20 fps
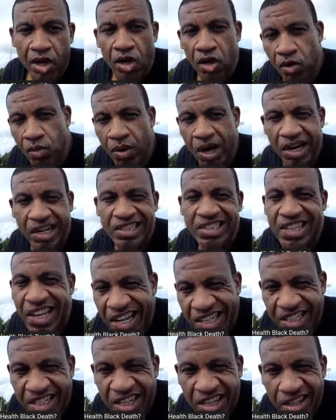who want
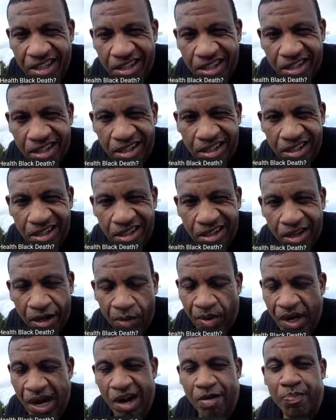attention
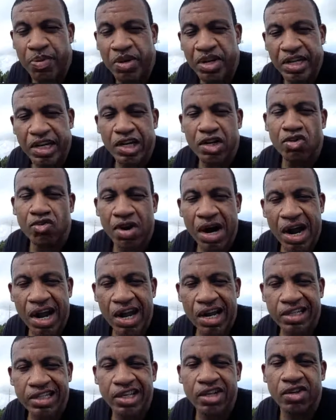without putting the
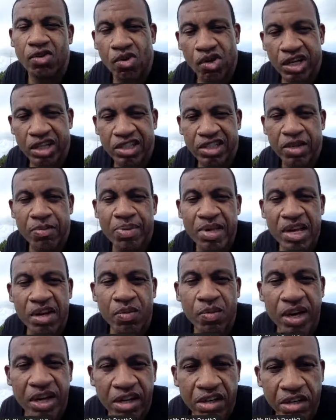grind in order to be
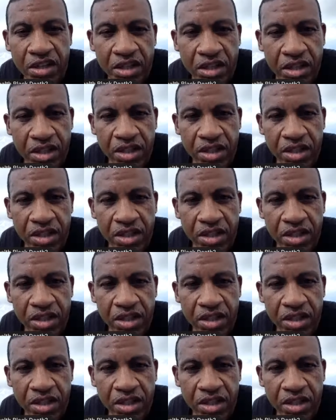a winner.